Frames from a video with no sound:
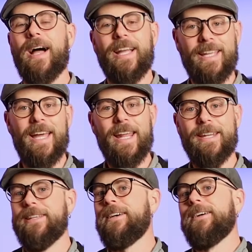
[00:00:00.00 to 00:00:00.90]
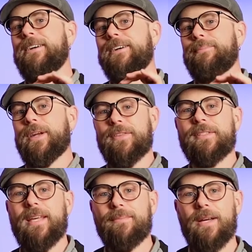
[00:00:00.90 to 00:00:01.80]
I get it, but at the
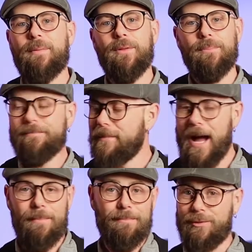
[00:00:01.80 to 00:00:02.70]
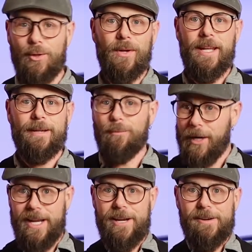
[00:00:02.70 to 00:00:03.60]
same time, the I'm doing it. We're
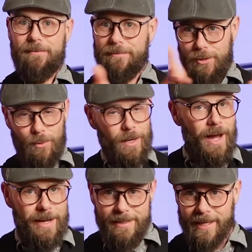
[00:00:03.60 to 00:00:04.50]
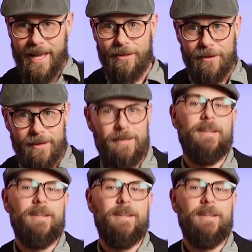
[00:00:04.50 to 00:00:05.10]
here, you and I together.